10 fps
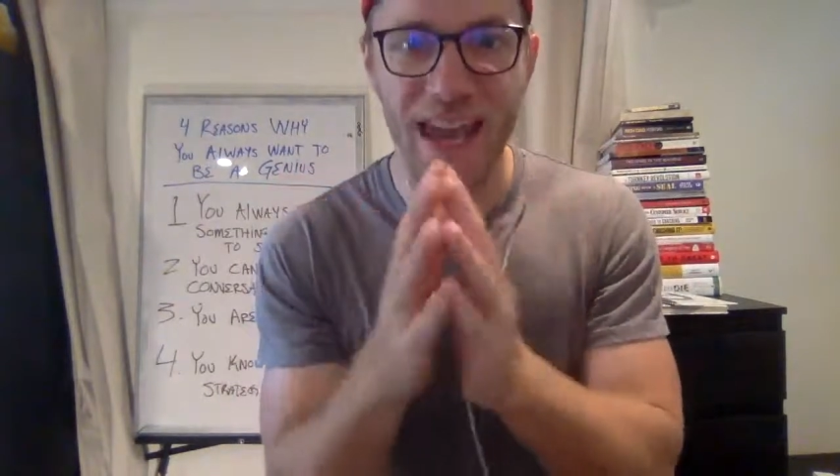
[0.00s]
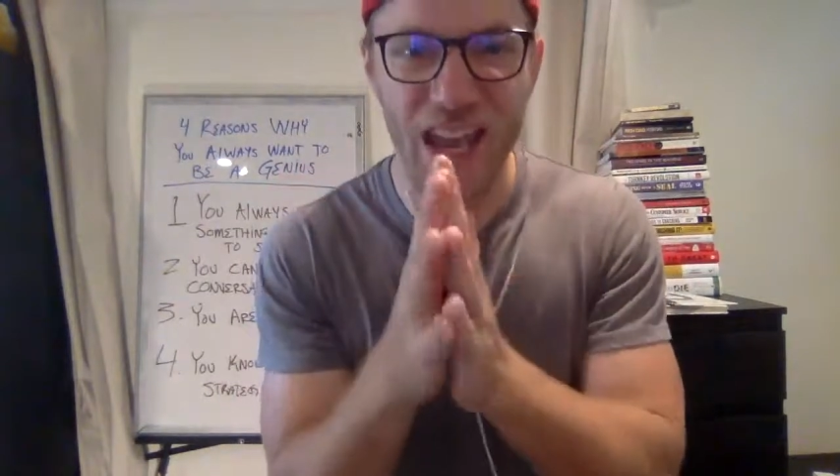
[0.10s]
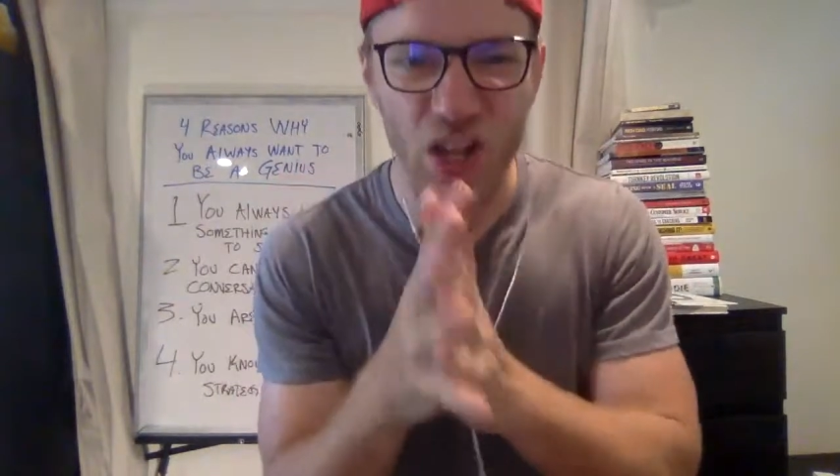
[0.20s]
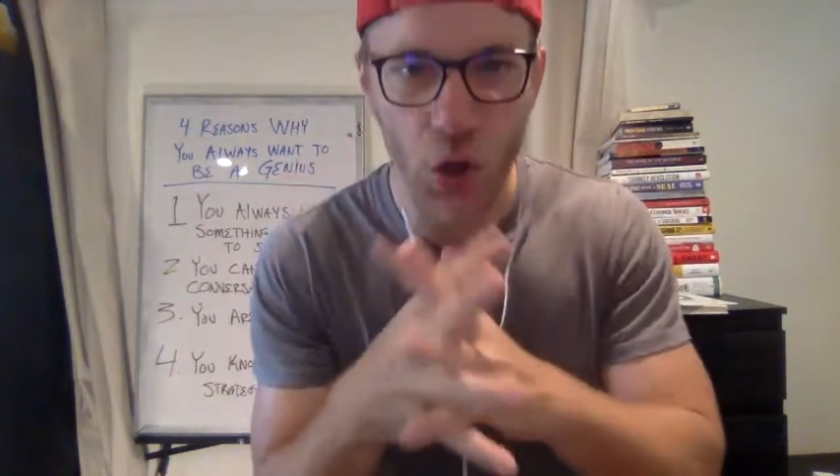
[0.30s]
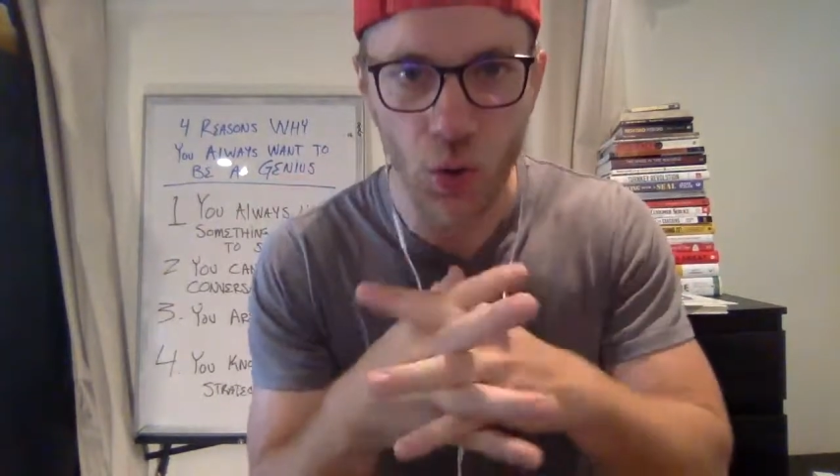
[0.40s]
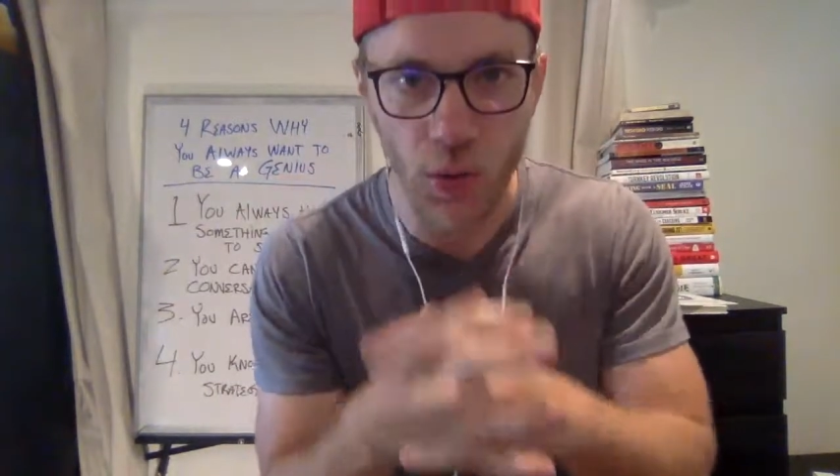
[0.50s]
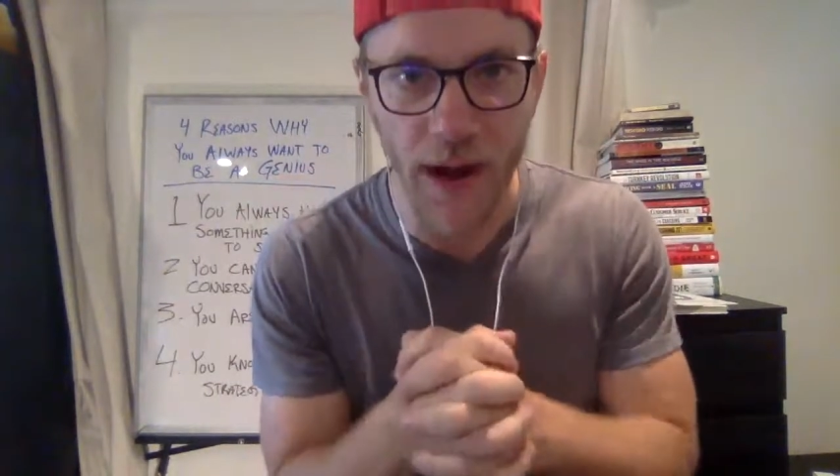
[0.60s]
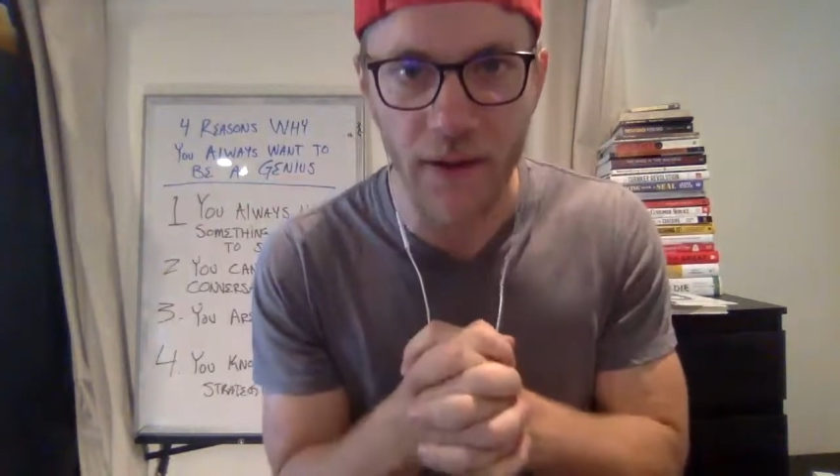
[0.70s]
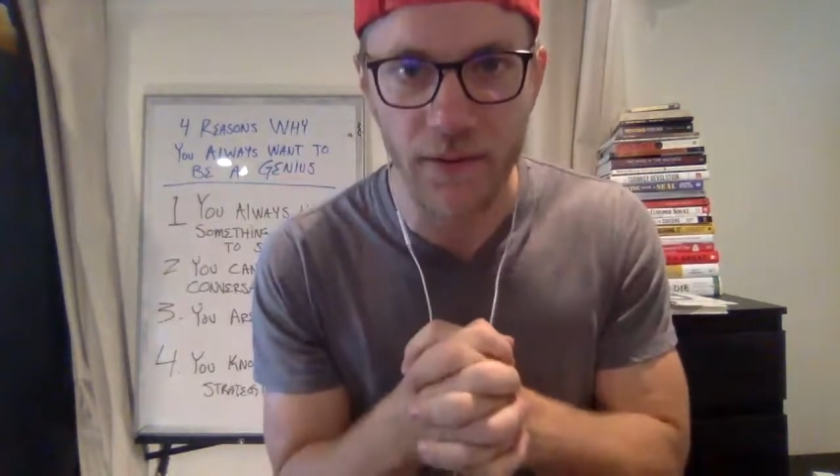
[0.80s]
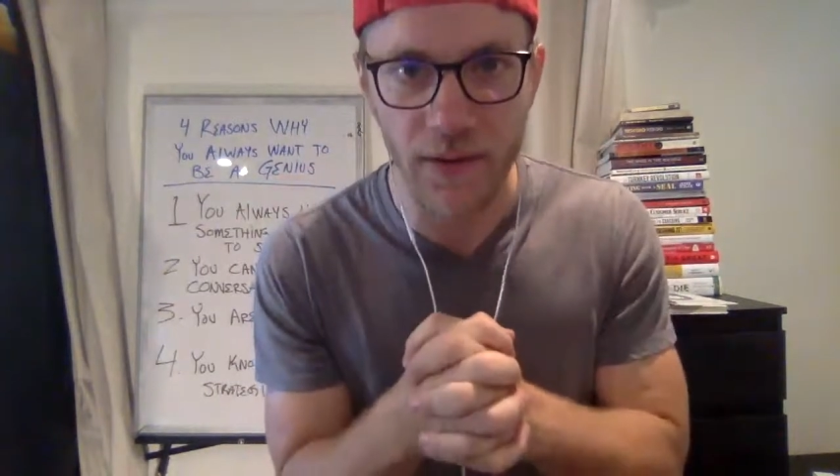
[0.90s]

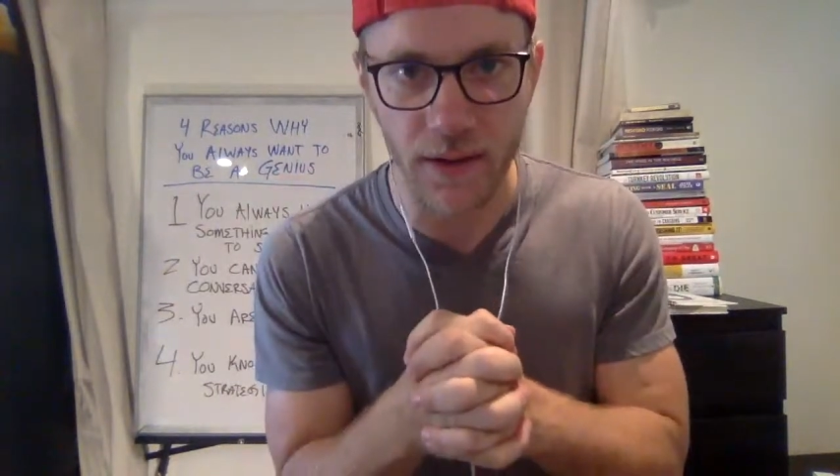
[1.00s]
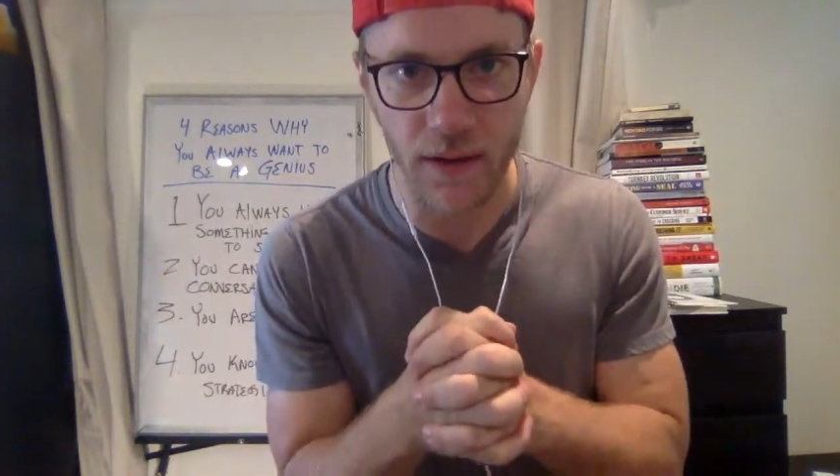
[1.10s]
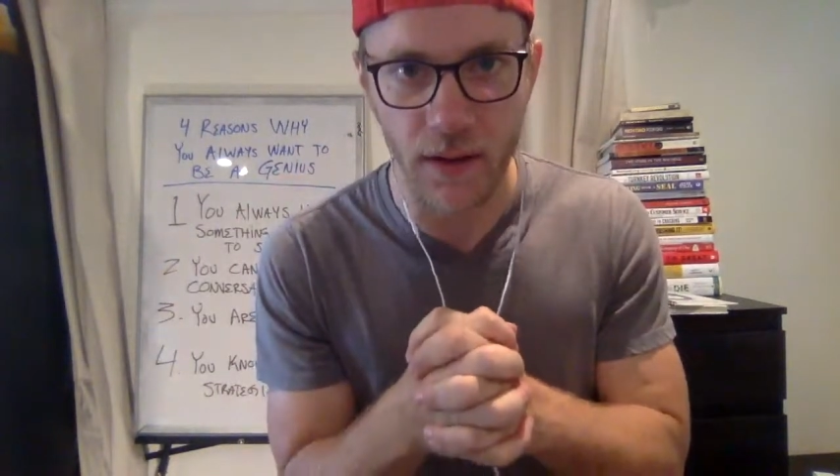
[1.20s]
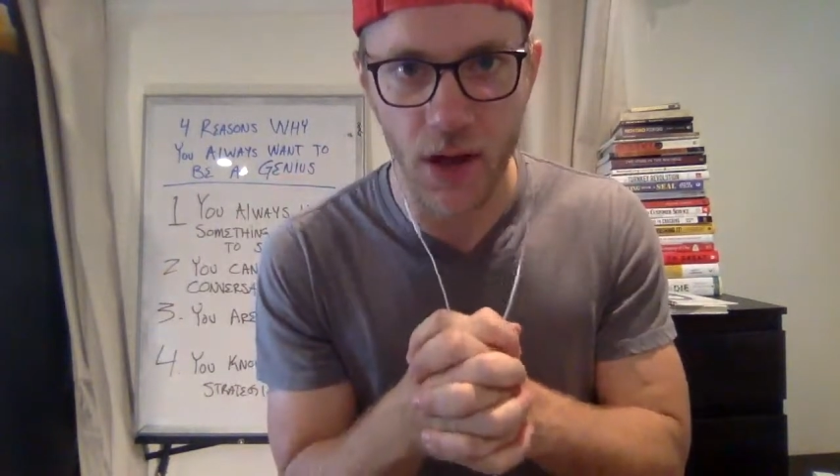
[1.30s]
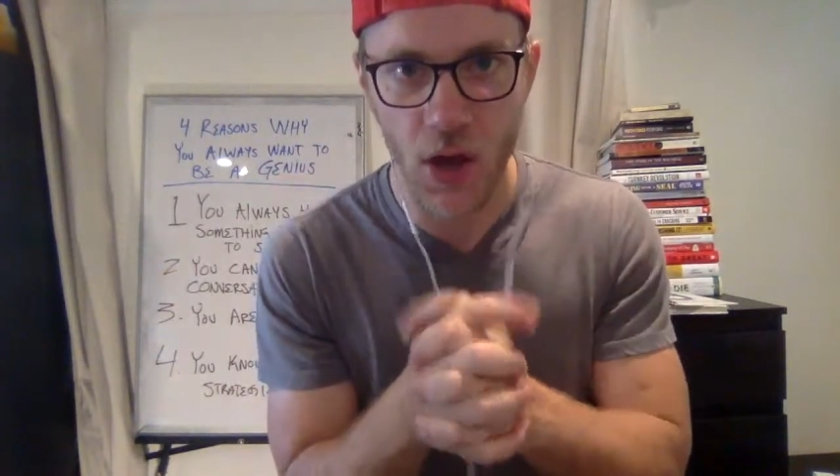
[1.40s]
handcrafting